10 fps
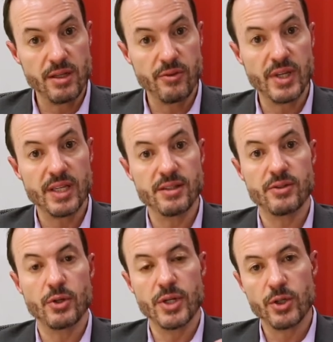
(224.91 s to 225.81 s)
and thinking that
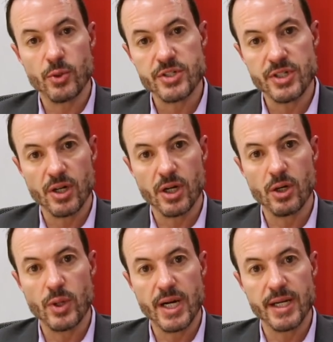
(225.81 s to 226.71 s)
they're increasing
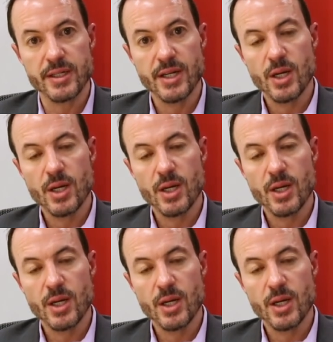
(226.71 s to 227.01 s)
ROI.